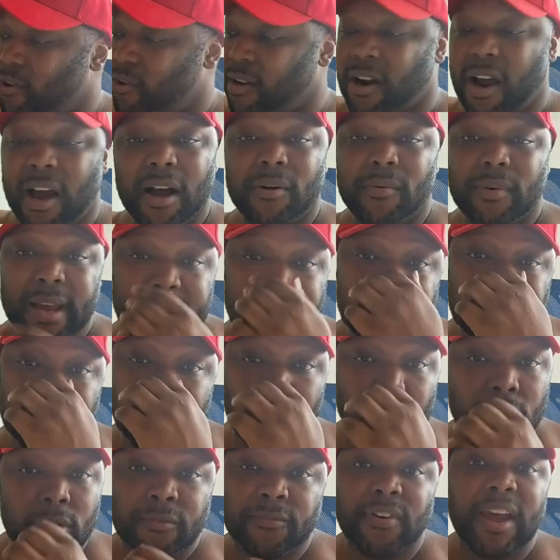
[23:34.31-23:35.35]
You can always
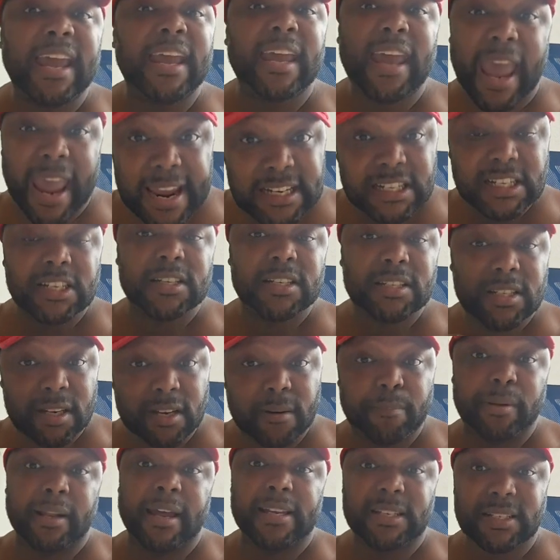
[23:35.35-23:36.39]
go on vacation to
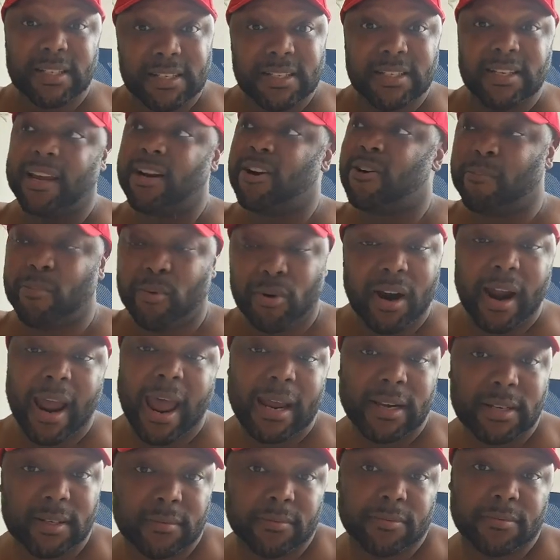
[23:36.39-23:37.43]
the places that are more
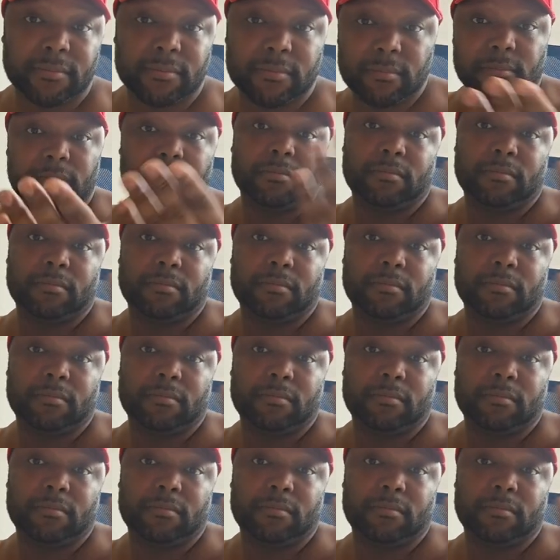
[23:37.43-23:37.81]
active.